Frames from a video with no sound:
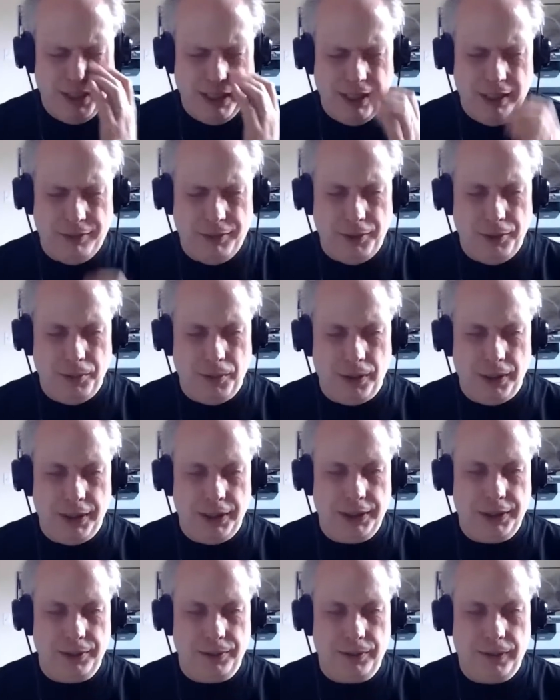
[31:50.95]
if you
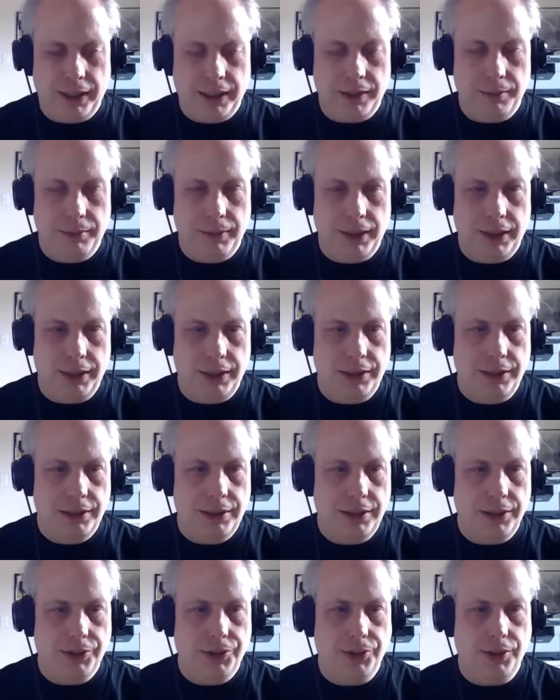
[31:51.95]
wanted to recommend
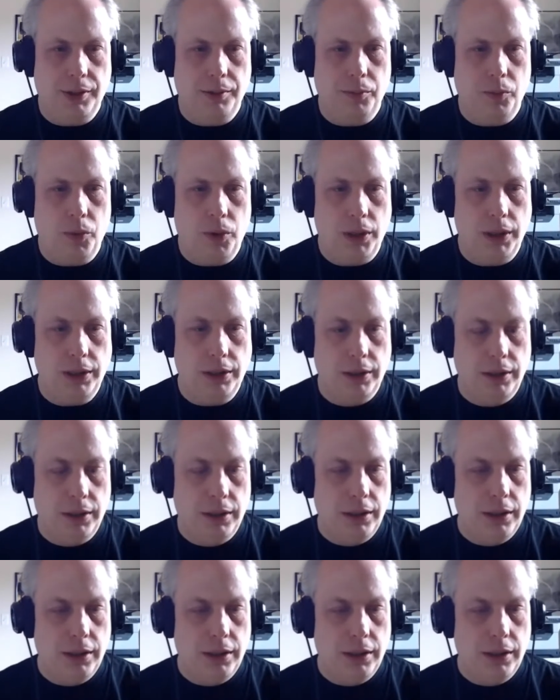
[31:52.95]
to someone,